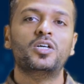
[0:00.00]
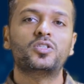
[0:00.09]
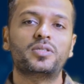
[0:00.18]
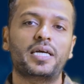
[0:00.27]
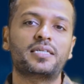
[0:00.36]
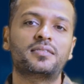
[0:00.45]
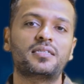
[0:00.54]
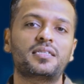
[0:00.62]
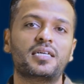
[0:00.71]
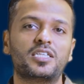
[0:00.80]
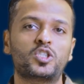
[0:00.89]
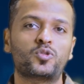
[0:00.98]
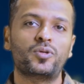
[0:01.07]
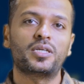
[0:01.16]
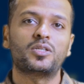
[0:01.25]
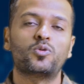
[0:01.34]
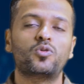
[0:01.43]
So exit near the
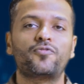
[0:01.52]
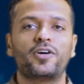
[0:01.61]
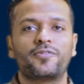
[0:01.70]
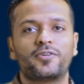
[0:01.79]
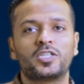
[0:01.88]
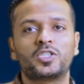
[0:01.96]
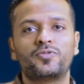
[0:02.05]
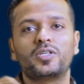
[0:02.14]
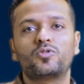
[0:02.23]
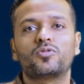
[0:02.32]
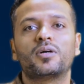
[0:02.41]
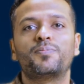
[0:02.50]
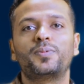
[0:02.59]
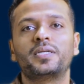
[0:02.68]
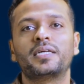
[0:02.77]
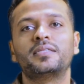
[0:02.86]
swing. Don't wait for the swing to complete